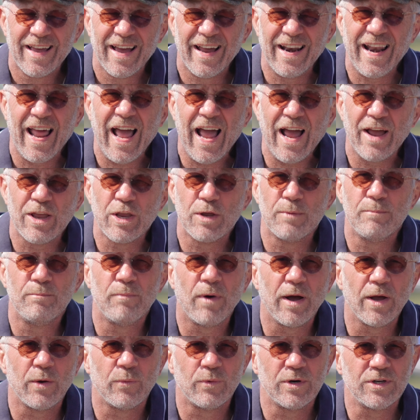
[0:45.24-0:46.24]
and how you
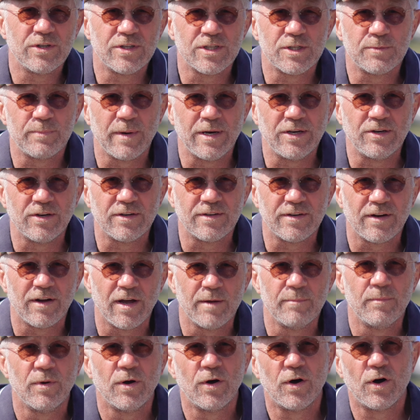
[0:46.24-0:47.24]
might wish to spend your
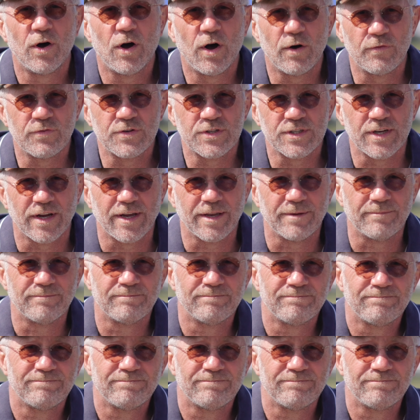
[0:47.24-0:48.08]
time off site.